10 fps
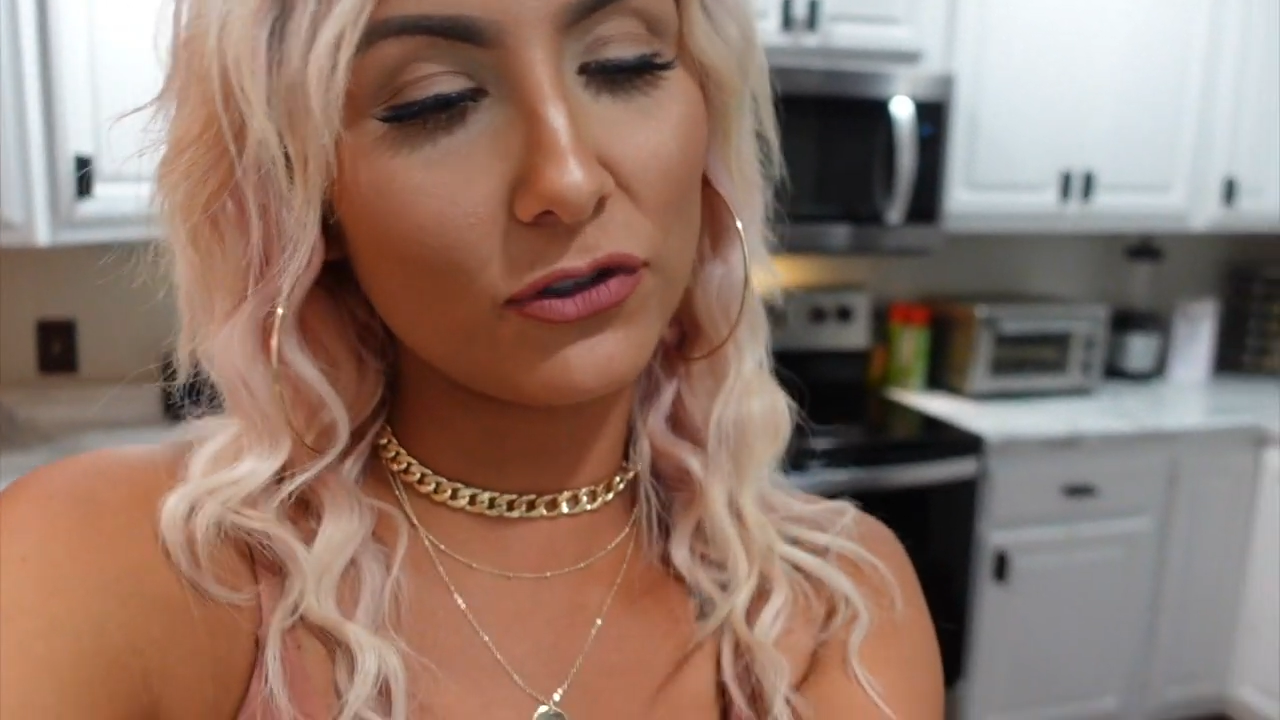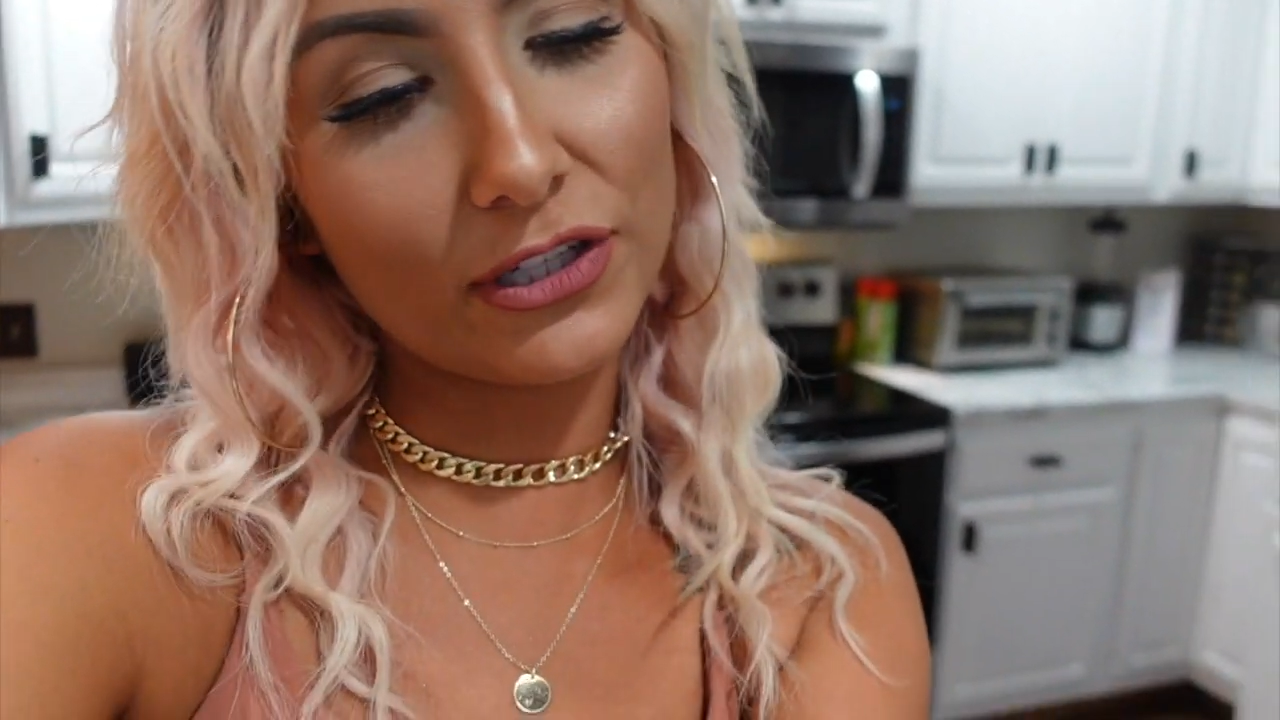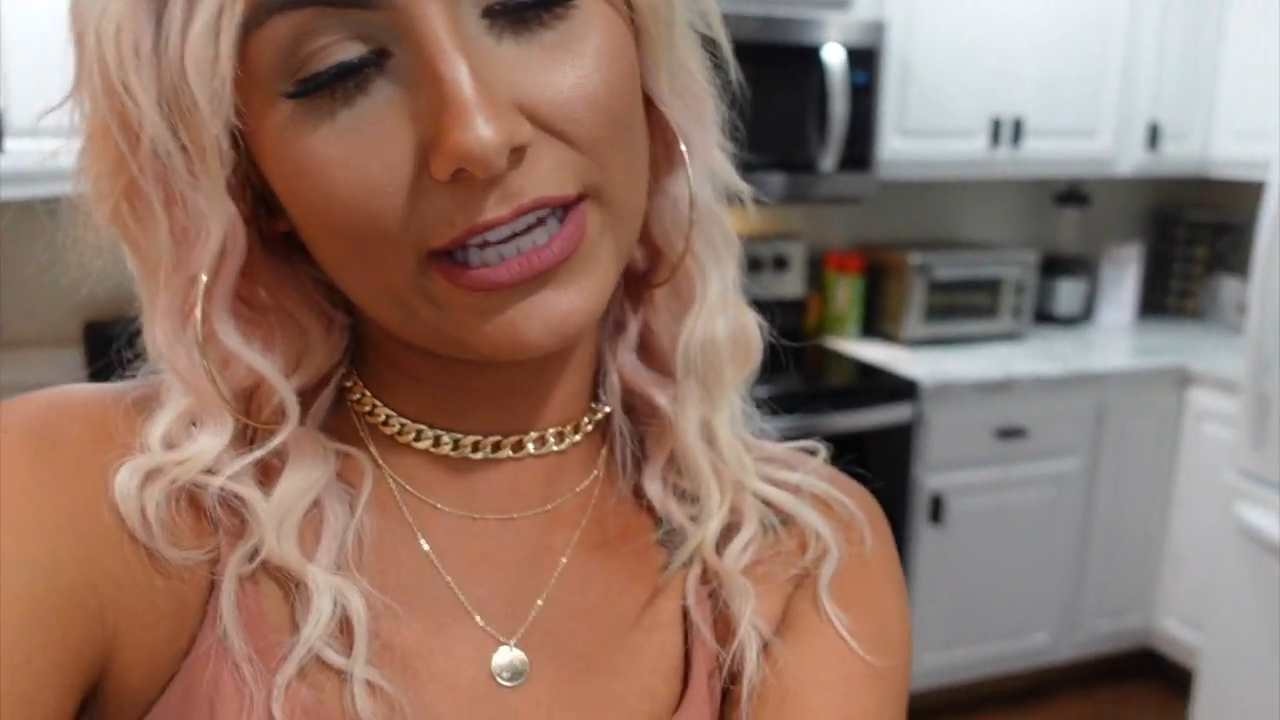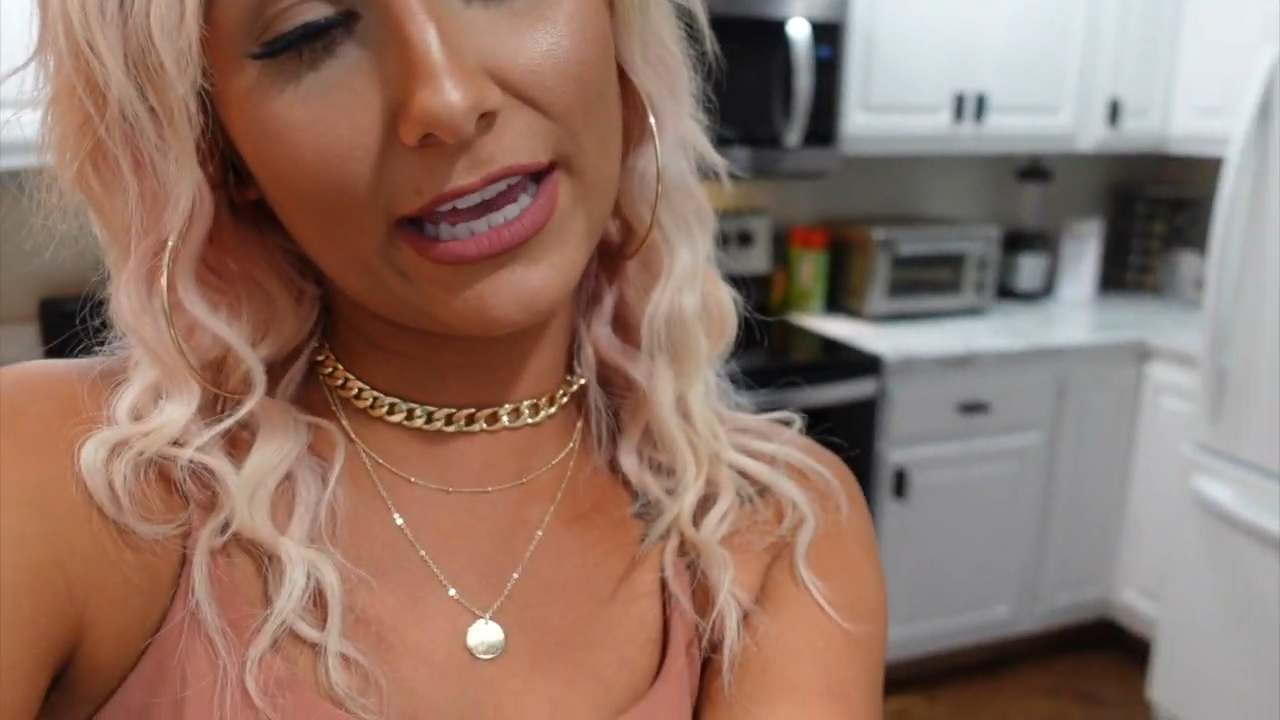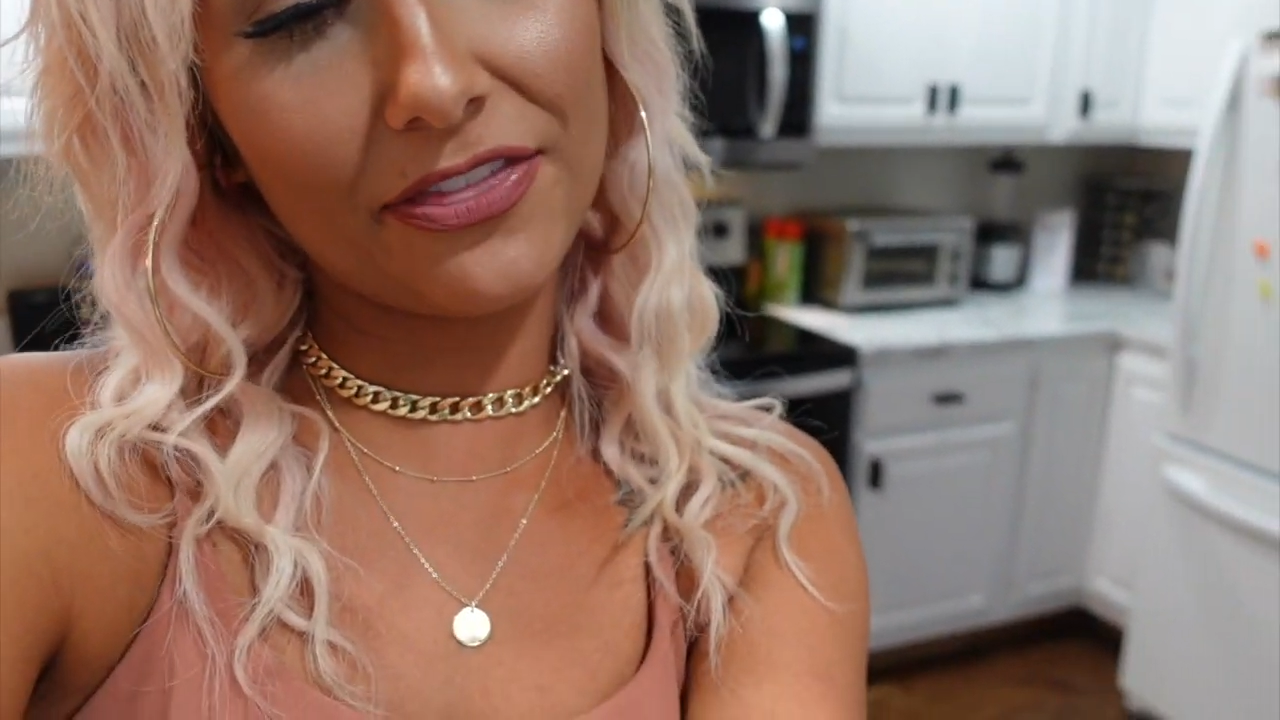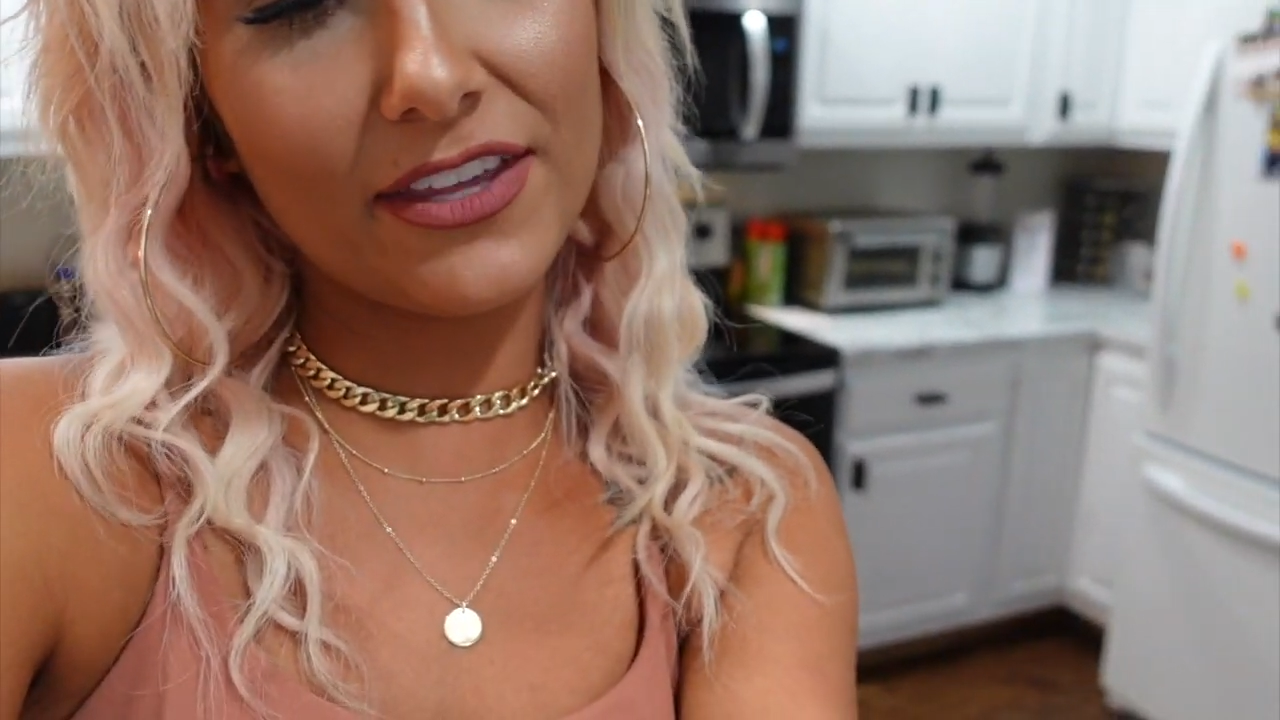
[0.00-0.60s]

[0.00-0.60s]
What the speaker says: looking at